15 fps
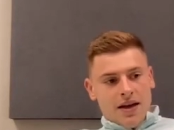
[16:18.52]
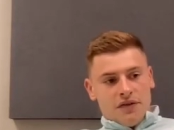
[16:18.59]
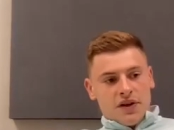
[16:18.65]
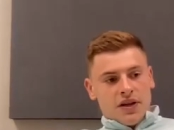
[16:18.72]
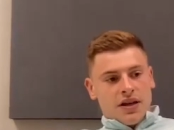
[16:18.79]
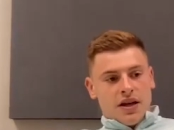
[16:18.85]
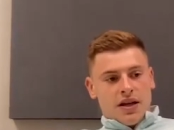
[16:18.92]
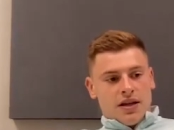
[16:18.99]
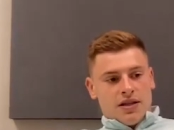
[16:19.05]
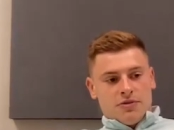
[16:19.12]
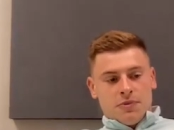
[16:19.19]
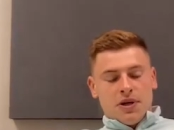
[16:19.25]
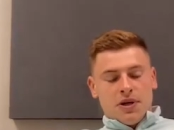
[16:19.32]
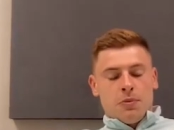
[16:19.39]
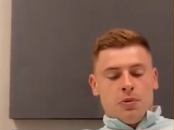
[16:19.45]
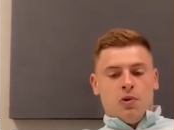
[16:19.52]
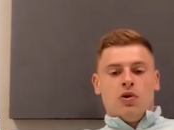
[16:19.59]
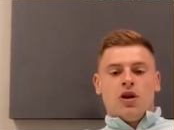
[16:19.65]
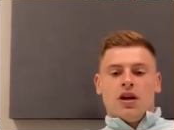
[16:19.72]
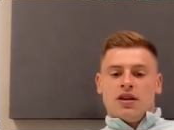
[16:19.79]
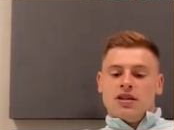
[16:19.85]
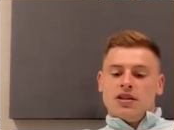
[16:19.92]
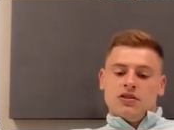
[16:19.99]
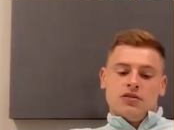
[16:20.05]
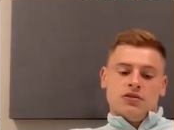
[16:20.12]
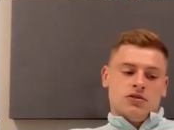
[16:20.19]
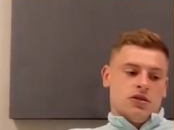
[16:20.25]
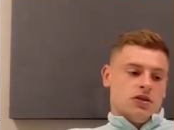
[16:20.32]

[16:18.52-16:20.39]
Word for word: Yeah, I think it's been important. I think